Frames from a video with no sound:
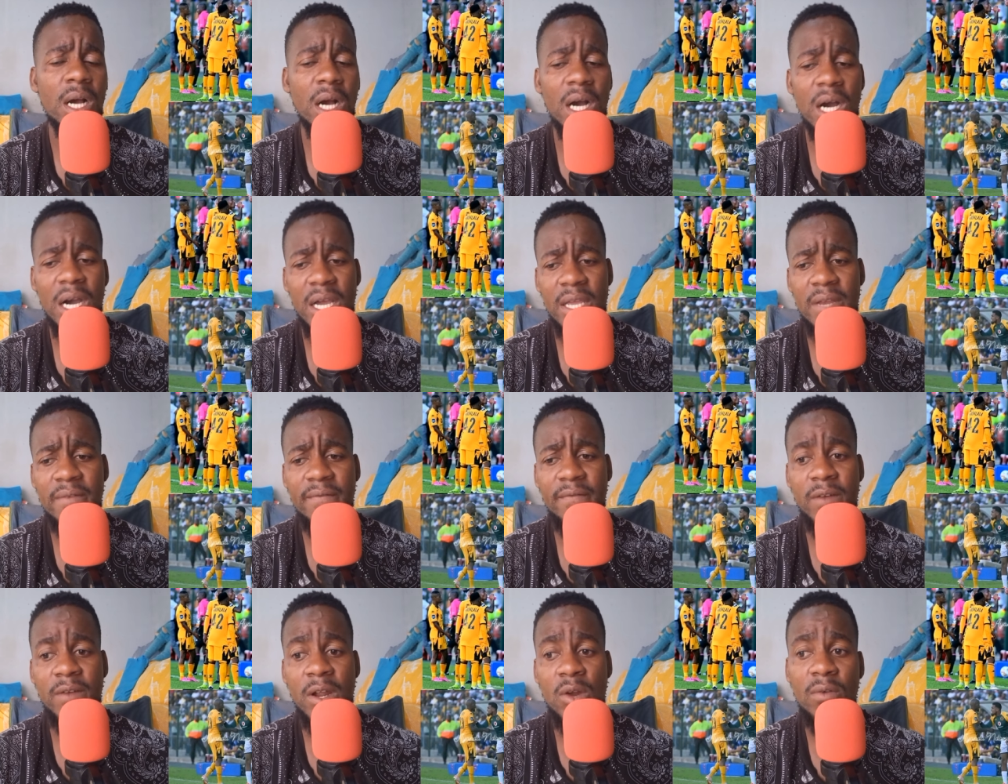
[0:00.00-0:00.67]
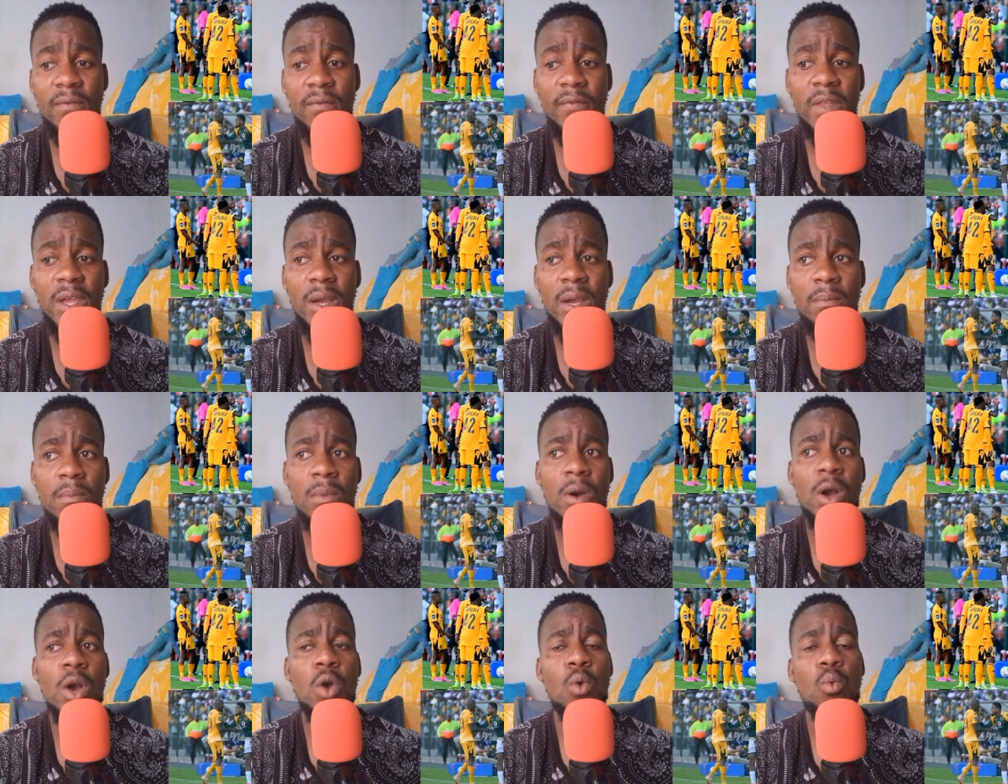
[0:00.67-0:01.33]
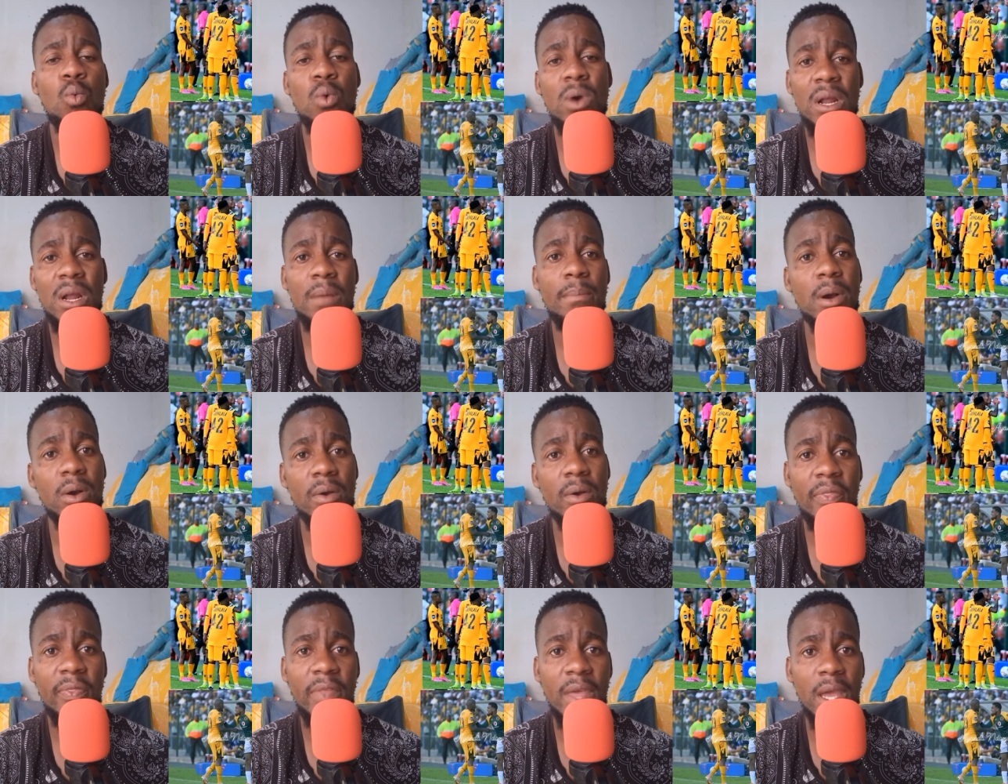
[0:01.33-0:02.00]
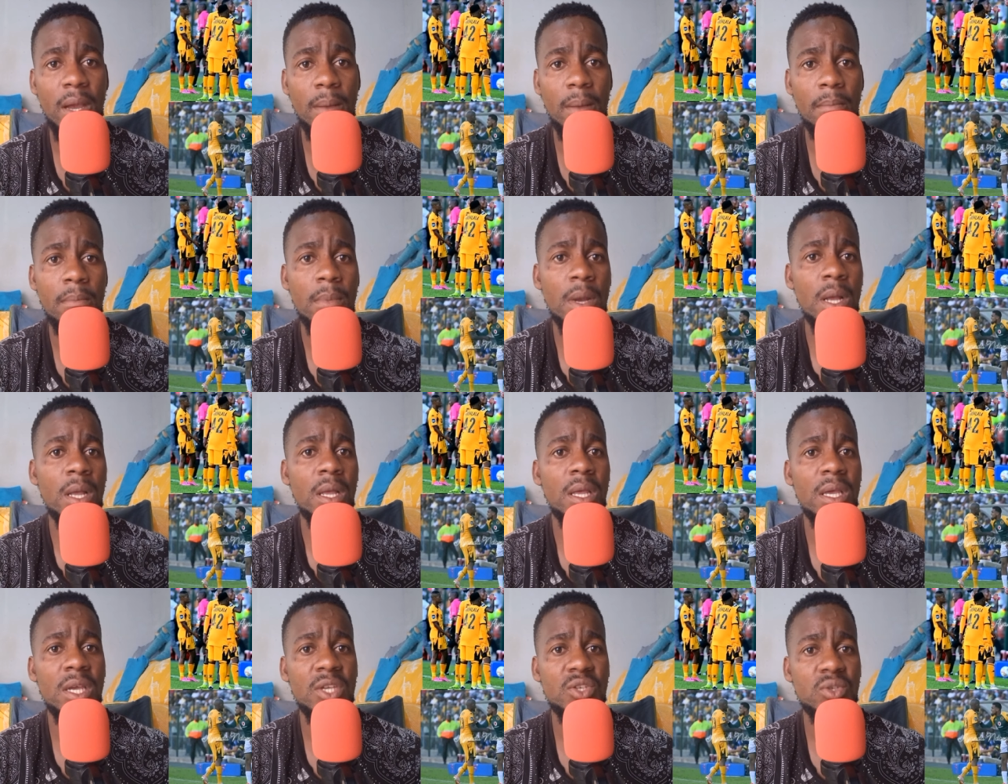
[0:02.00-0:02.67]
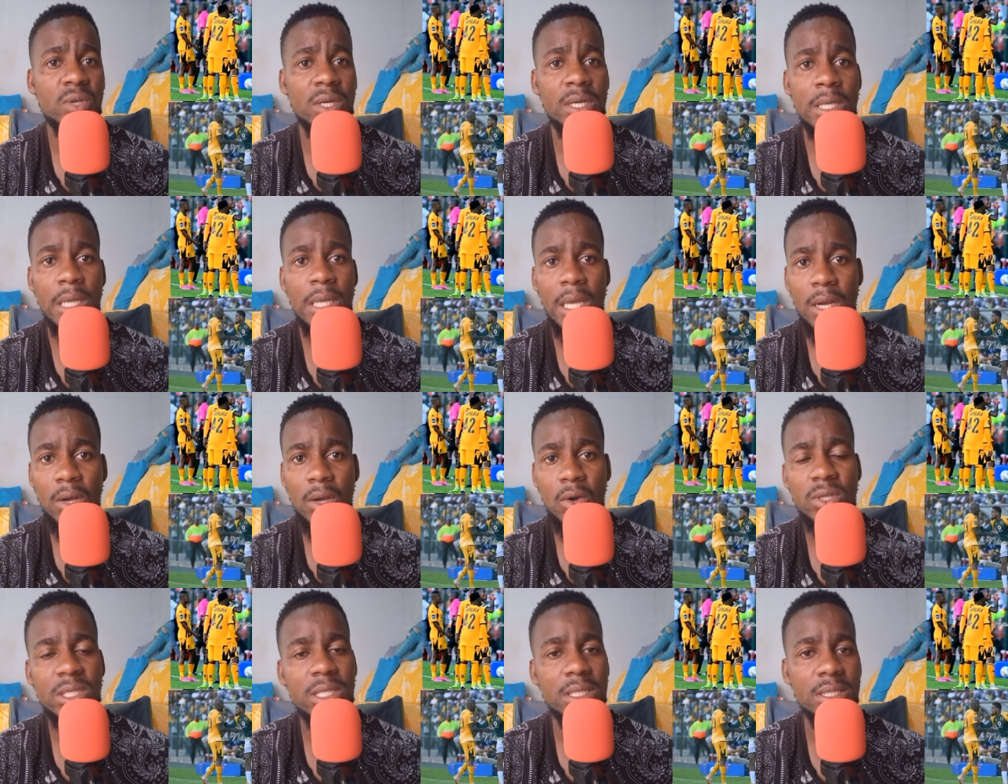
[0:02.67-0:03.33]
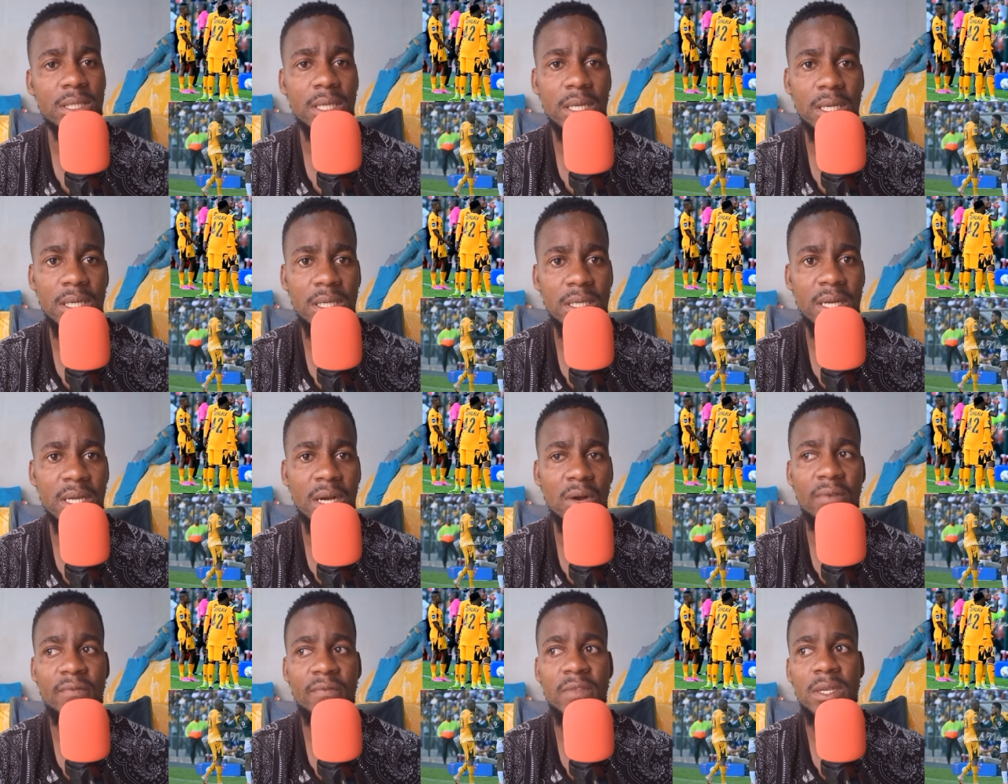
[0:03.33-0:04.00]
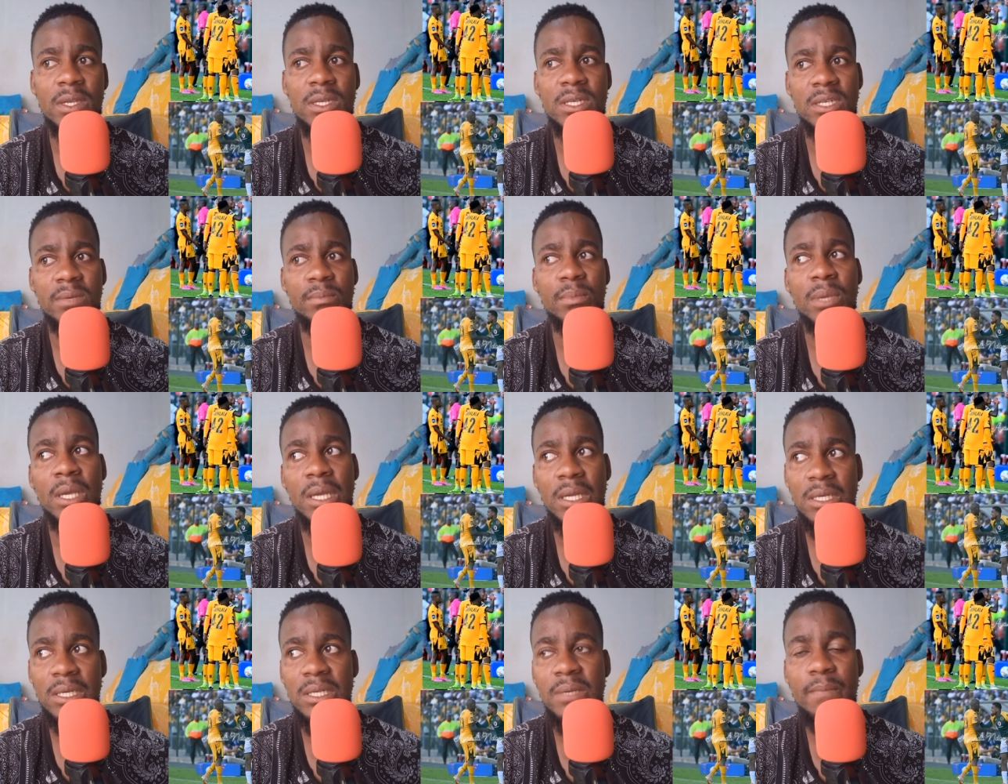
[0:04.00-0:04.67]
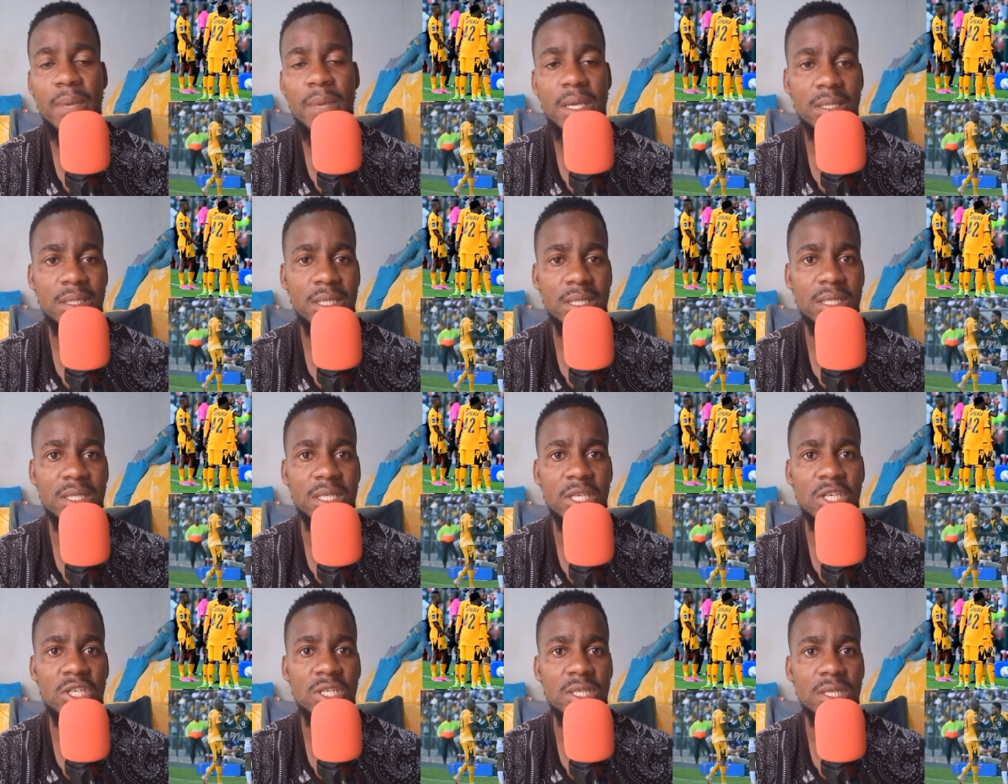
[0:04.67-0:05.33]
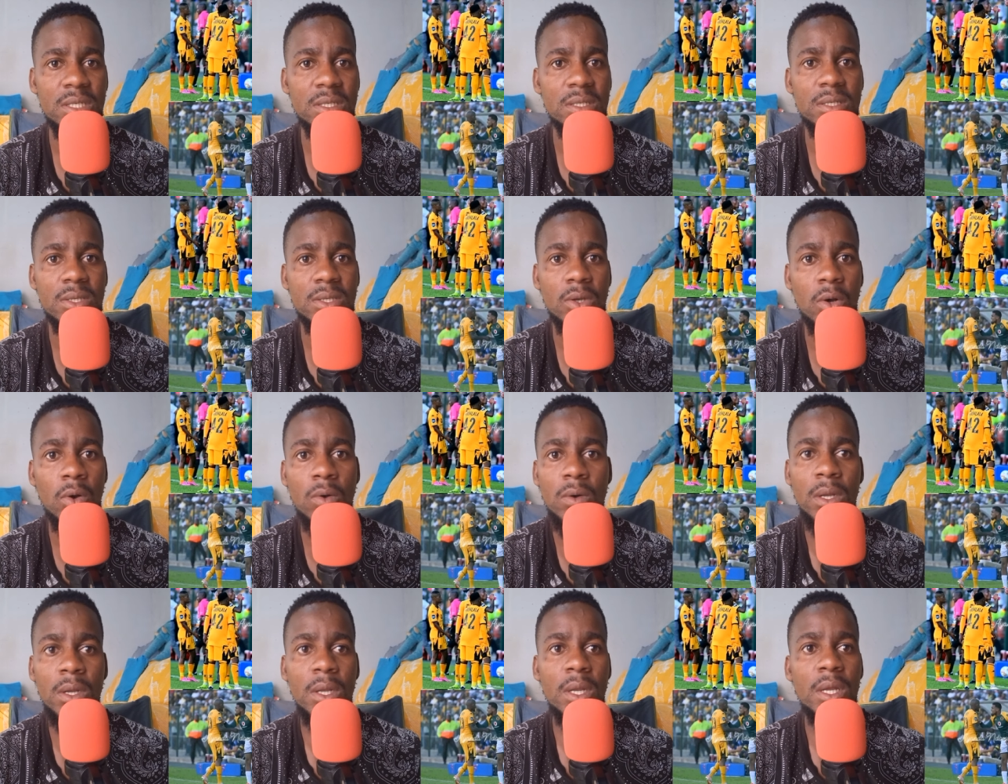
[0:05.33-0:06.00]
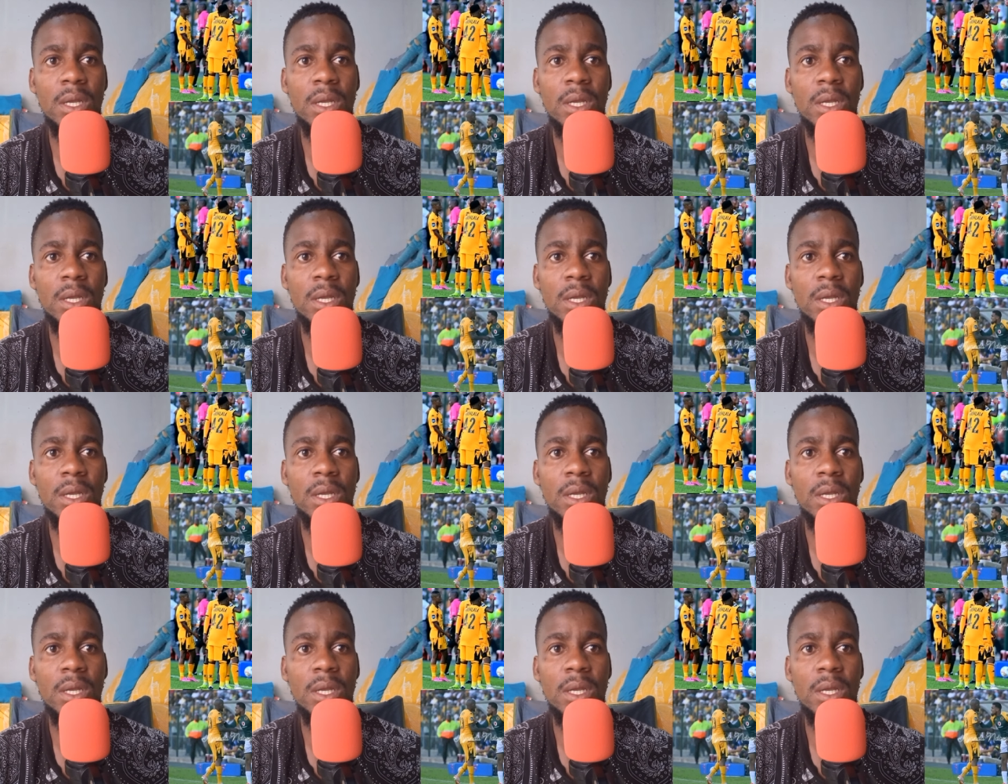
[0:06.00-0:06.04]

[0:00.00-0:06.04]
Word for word: uh in front of them what about them actually a coach is a leader of the team and he makes decisions so